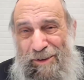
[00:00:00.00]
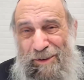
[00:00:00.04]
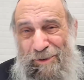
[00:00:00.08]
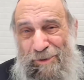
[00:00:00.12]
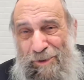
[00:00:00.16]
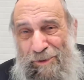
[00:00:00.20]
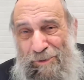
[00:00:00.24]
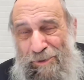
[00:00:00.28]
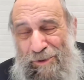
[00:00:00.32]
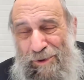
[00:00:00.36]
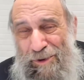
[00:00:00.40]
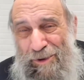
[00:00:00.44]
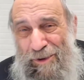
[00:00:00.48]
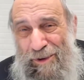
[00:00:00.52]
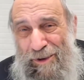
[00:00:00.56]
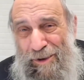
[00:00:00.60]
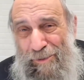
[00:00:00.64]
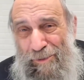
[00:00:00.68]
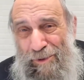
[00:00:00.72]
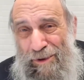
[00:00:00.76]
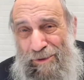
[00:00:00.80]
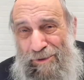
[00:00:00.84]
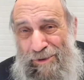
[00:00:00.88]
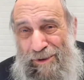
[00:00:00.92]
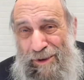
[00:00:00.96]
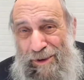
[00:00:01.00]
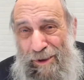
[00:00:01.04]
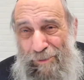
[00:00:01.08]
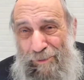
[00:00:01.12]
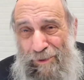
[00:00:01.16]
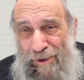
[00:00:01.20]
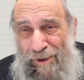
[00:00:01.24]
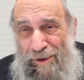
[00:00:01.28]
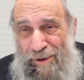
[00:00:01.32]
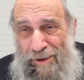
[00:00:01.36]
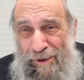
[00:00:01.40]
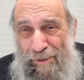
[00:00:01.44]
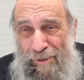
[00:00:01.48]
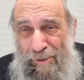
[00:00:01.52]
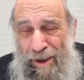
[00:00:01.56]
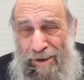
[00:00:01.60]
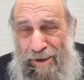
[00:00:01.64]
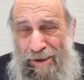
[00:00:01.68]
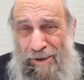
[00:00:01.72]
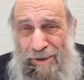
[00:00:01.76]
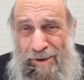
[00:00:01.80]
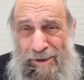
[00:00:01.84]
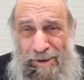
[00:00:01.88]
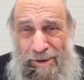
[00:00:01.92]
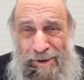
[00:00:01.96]
We think about the time we eat the
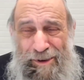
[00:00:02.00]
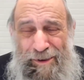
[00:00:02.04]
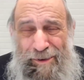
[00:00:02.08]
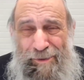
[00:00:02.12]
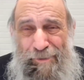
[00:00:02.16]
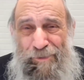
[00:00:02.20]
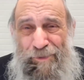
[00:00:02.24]
matzah,